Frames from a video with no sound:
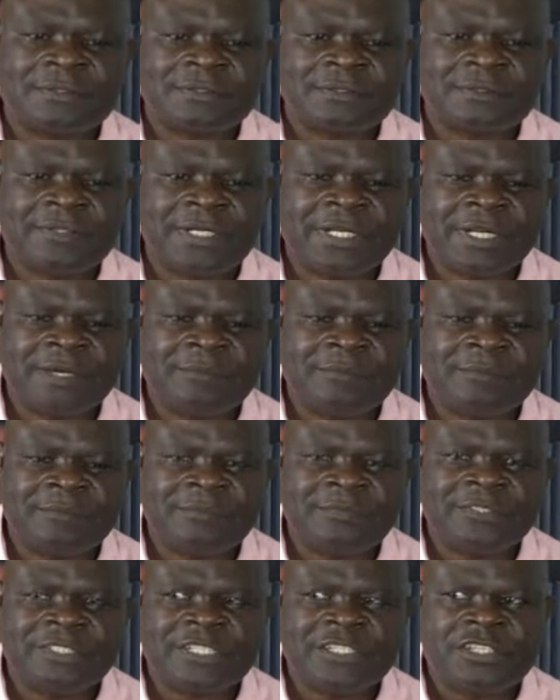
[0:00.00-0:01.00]

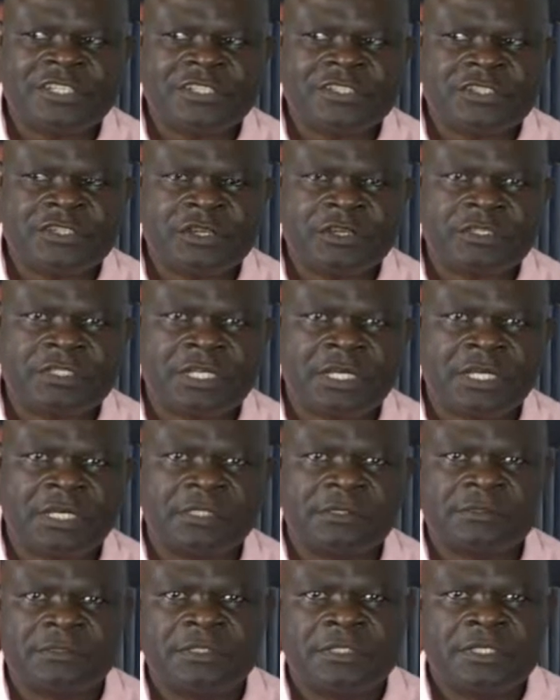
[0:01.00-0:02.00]
Welcome. This is
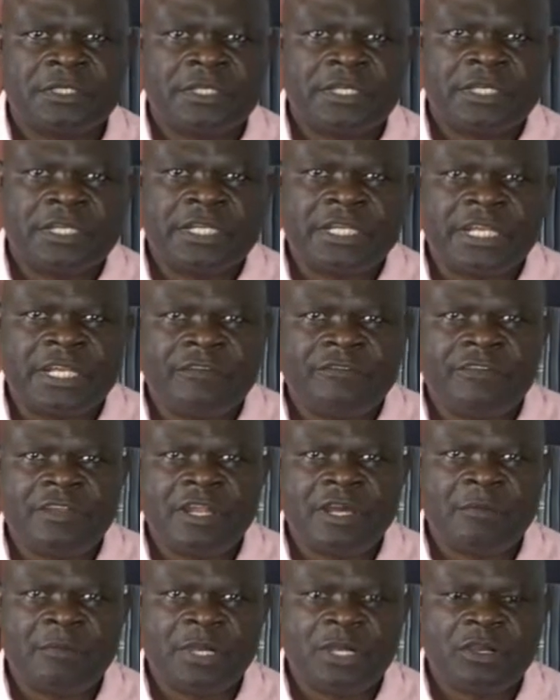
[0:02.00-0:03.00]
Dr. David
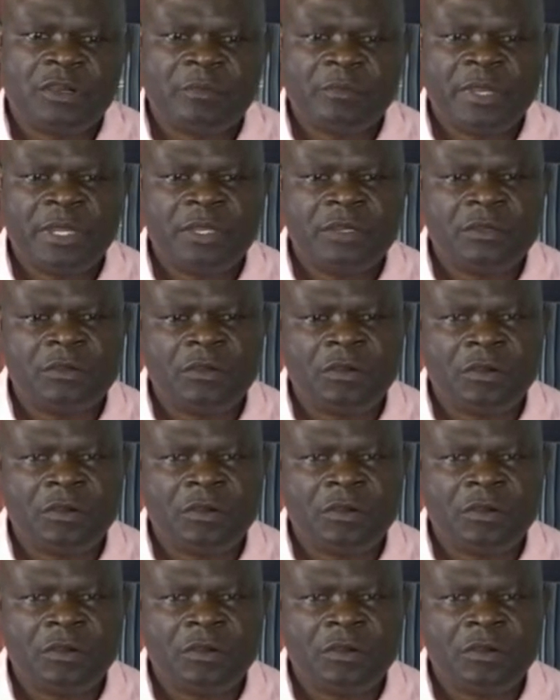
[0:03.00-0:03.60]
Amakobe